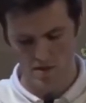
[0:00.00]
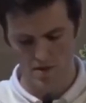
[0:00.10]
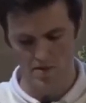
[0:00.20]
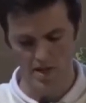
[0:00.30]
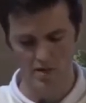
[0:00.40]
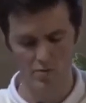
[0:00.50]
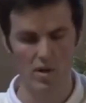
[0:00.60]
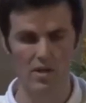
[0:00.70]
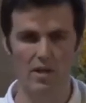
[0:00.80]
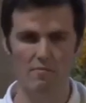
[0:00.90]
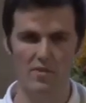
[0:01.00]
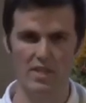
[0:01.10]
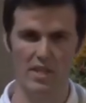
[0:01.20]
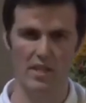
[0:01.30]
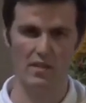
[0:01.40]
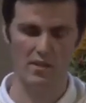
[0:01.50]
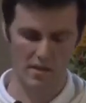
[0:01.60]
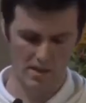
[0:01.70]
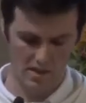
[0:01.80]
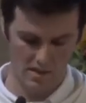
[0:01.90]
No doubt, while comforting,
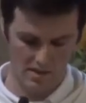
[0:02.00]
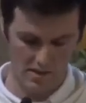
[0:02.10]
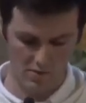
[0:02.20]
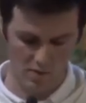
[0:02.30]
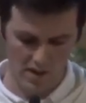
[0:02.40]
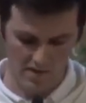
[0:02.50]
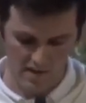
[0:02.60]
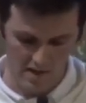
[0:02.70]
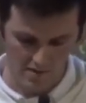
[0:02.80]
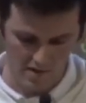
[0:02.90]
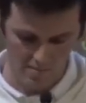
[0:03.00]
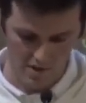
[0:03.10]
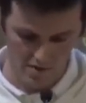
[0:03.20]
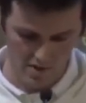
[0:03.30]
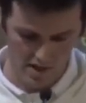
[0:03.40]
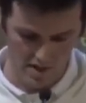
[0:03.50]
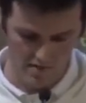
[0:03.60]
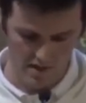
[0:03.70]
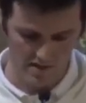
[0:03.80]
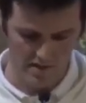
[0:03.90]
these words left some degree
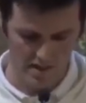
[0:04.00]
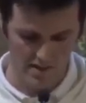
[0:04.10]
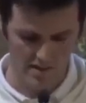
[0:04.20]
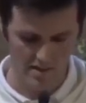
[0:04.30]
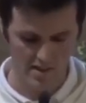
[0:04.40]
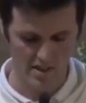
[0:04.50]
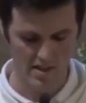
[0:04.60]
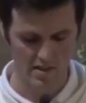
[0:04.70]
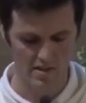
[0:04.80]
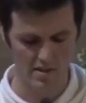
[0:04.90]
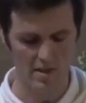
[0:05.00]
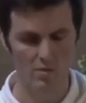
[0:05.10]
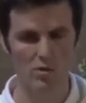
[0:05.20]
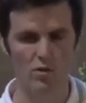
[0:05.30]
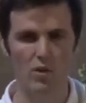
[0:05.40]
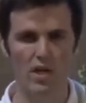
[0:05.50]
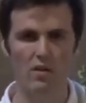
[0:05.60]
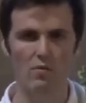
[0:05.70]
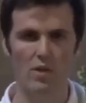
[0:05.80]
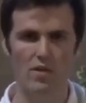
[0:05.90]
of uncertainty. He will
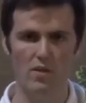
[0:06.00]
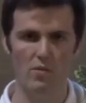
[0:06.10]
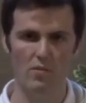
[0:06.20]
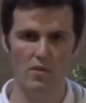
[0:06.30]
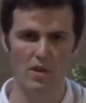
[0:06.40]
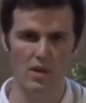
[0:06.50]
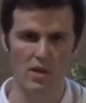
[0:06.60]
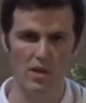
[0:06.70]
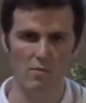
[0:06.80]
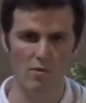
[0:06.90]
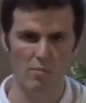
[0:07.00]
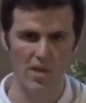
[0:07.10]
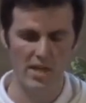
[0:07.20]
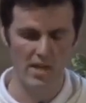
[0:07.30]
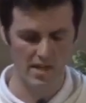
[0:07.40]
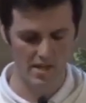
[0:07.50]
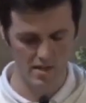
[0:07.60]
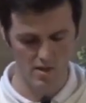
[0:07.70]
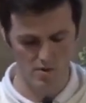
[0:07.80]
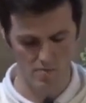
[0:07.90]
dwell with you, he will be
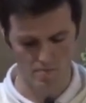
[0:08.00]
in you.